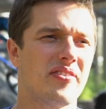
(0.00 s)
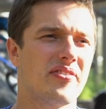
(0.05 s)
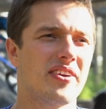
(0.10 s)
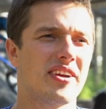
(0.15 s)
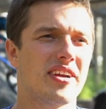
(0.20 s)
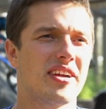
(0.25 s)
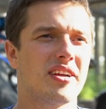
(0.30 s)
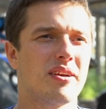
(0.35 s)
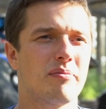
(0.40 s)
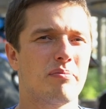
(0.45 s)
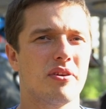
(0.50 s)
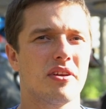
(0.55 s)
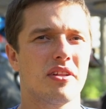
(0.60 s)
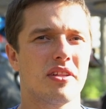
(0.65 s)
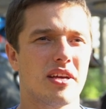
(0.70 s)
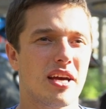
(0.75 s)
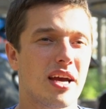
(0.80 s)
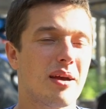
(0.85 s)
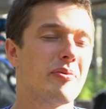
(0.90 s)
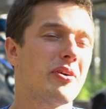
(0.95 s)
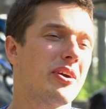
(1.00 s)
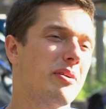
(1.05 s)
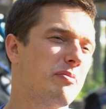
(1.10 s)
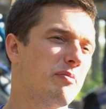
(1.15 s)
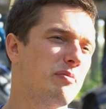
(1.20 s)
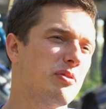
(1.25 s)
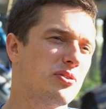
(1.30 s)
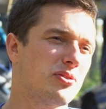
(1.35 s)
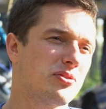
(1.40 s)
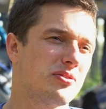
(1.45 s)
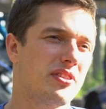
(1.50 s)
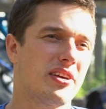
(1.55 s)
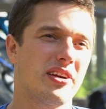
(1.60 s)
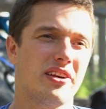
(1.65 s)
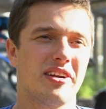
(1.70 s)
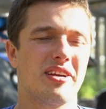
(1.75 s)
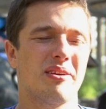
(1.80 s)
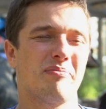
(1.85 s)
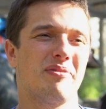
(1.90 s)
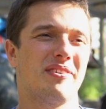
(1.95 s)
they're happy and I'm happy because
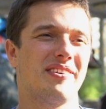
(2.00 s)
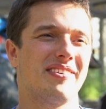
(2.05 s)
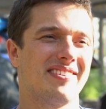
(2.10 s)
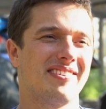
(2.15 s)
they're happy.